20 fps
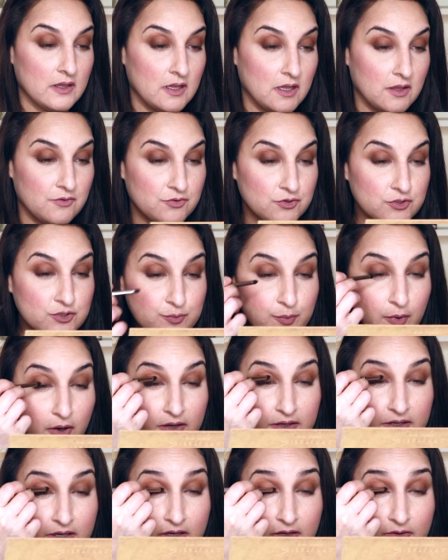If you
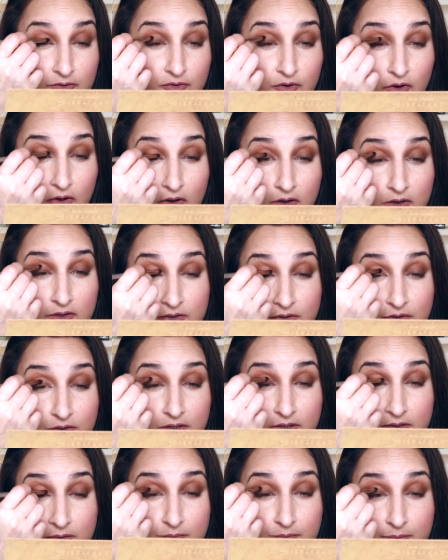spot any flaws, you
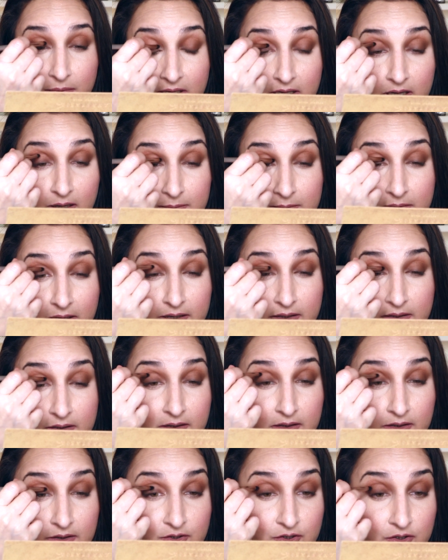can pick up that
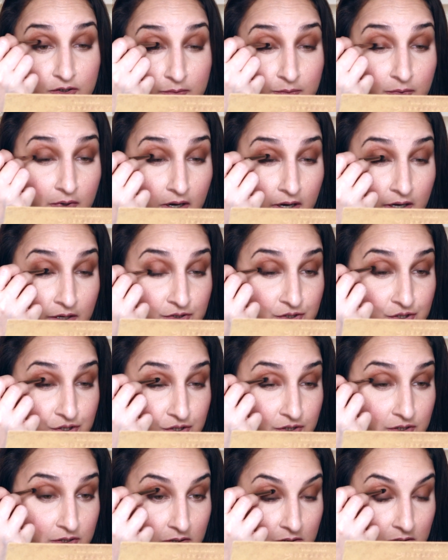initial brush